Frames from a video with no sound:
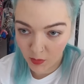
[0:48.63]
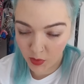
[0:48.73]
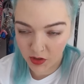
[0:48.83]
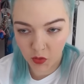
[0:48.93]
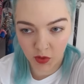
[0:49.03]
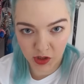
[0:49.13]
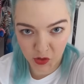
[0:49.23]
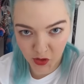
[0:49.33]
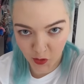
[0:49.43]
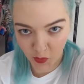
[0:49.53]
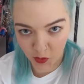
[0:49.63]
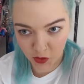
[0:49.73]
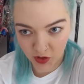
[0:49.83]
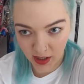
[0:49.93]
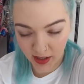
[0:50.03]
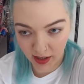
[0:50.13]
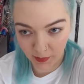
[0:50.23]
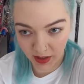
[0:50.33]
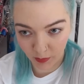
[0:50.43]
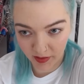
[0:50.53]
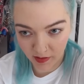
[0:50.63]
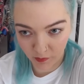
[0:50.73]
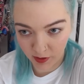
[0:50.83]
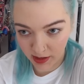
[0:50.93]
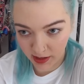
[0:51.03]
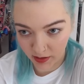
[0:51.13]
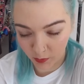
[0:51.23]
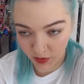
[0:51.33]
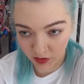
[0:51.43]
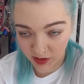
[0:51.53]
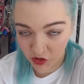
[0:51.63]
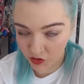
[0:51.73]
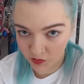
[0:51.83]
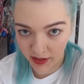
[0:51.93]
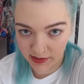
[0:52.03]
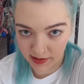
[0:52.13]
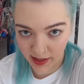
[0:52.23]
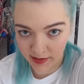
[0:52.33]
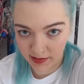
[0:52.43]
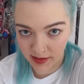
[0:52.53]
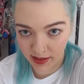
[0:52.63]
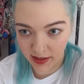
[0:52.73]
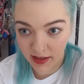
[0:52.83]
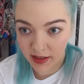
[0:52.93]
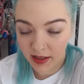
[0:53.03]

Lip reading: But I don't want to do too much that I make myself really ill, because I should have rested yesterday,